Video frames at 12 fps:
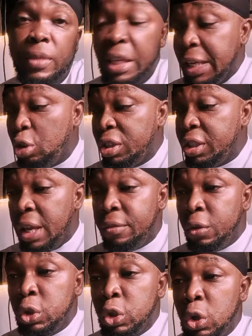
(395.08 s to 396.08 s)
They don't
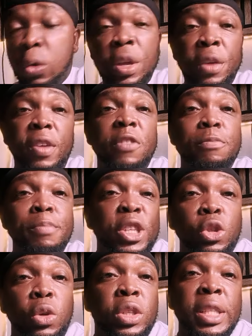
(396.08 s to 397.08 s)
even know if I've
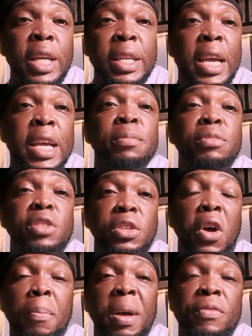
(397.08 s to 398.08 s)
mentioned their names
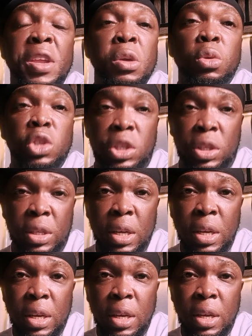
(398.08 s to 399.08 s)
on my videos.
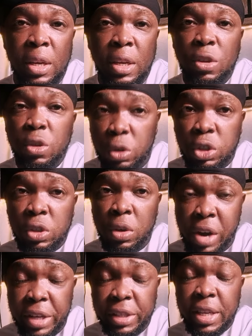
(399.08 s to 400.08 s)
You
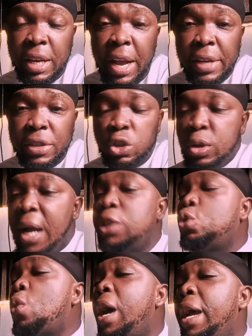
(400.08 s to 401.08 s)
understand, guys?
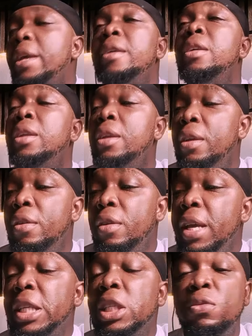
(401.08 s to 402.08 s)
That's why
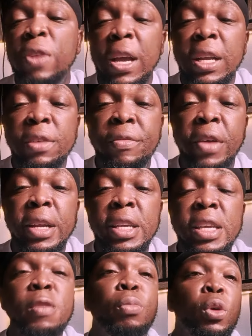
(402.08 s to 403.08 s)
it's very,
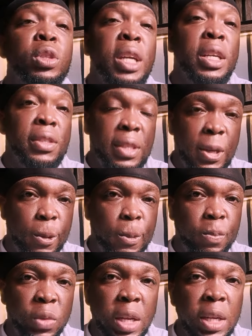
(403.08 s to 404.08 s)
very important
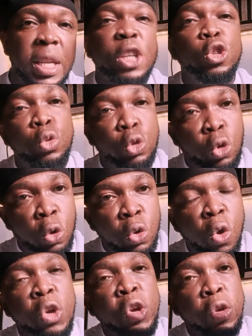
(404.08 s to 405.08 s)
that you turn
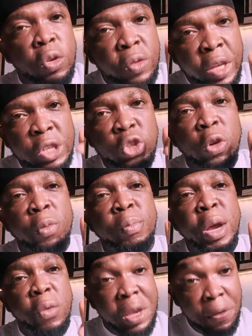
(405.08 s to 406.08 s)
on your notification
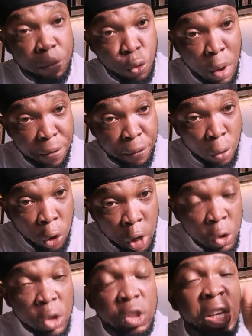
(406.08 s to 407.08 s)
bell if you are
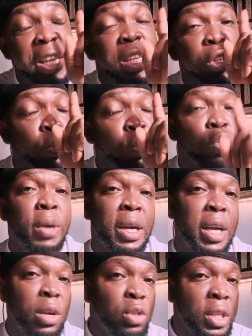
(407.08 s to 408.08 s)
following us in this YouTube
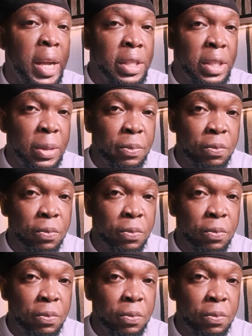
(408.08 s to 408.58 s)
account, guys.